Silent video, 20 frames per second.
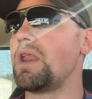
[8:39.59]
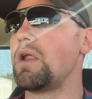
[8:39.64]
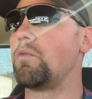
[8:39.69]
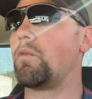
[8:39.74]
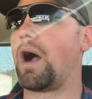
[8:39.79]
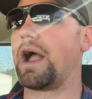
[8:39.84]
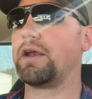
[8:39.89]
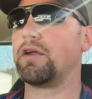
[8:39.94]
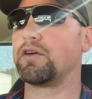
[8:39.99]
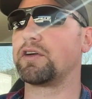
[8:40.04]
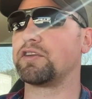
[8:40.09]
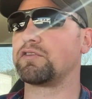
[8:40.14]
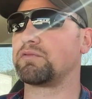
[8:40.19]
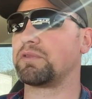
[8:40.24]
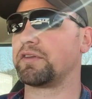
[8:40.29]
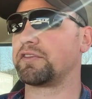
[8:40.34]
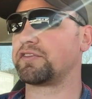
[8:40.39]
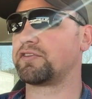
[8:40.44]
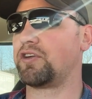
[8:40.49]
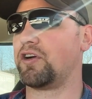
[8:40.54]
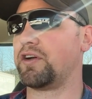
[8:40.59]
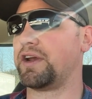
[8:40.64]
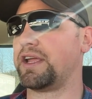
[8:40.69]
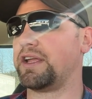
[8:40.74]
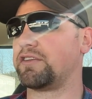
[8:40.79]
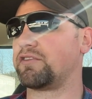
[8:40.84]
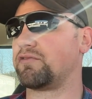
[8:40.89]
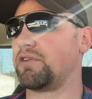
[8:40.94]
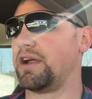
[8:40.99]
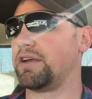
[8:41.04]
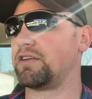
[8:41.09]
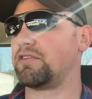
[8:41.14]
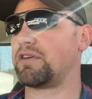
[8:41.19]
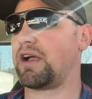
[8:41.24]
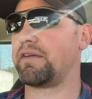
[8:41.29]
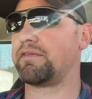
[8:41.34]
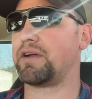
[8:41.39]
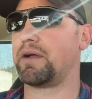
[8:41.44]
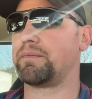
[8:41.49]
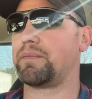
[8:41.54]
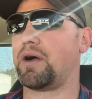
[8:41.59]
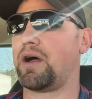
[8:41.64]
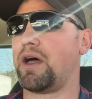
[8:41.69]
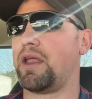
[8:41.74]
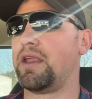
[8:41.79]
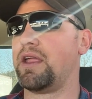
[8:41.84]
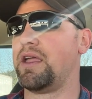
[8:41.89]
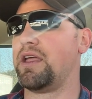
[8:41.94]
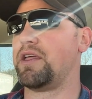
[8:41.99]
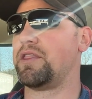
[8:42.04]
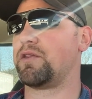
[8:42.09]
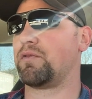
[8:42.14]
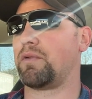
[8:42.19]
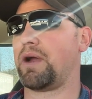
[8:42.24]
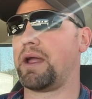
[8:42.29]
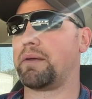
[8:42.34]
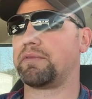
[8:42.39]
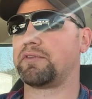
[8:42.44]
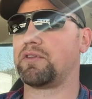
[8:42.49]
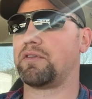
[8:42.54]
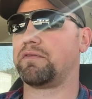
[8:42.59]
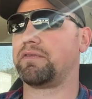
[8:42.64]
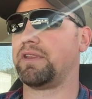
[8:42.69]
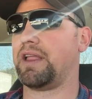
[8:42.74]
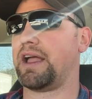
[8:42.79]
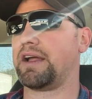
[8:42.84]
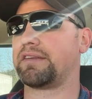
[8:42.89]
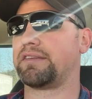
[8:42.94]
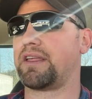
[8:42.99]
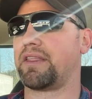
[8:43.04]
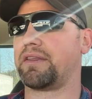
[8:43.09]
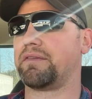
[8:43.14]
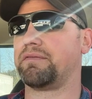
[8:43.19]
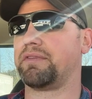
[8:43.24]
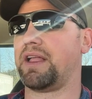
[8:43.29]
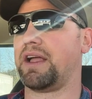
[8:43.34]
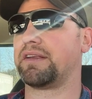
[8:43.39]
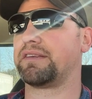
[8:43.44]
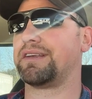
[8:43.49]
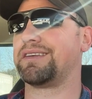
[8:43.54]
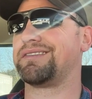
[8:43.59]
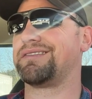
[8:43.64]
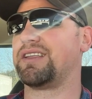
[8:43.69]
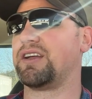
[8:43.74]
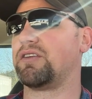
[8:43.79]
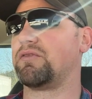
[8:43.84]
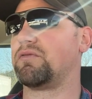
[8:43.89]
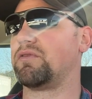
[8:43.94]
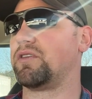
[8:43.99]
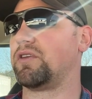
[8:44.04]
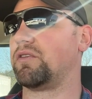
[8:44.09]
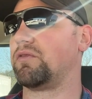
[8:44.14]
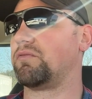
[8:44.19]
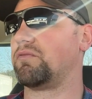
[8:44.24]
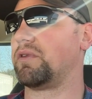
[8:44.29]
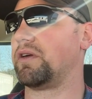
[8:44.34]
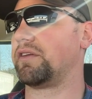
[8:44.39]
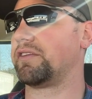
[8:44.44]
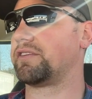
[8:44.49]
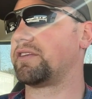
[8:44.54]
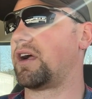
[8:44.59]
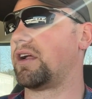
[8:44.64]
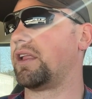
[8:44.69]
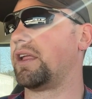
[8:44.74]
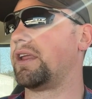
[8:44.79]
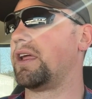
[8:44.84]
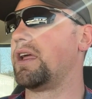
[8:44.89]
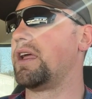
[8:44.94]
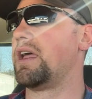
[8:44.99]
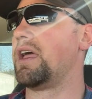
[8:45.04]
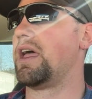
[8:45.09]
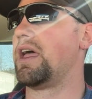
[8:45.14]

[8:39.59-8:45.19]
White oak is real sturdy, it's great to drive up on. The ramps don't flex, nothing flexes. They're real solid.